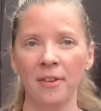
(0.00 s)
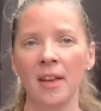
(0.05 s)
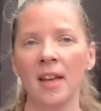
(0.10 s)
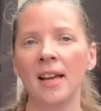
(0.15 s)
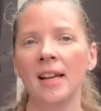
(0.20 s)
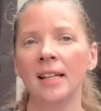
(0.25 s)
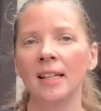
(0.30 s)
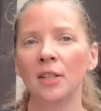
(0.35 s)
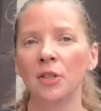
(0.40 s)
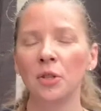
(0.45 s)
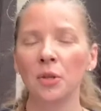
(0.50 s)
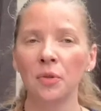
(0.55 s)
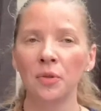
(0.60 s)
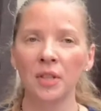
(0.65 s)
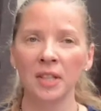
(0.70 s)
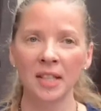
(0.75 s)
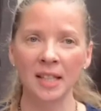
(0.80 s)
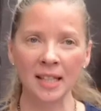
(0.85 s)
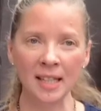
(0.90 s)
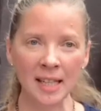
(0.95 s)
So the
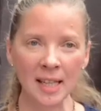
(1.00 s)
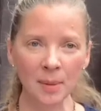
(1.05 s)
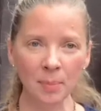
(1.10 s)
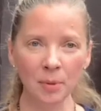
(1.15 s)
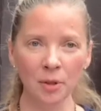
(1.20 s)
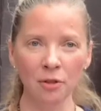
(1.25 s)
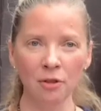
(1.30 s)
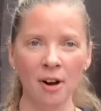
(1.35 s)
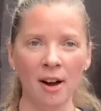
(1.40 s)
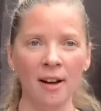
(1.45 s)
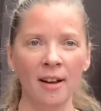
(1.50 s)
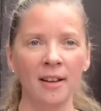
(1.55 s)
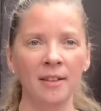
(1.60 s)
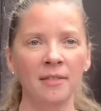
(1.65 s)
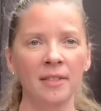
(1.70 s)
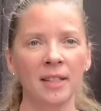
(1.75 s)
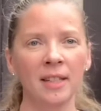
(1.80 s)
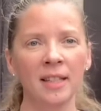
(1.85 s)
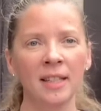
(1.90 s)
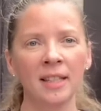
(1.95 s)
sleep drive
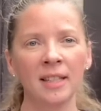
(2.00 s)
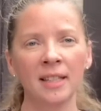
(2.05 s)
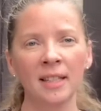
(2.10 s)
is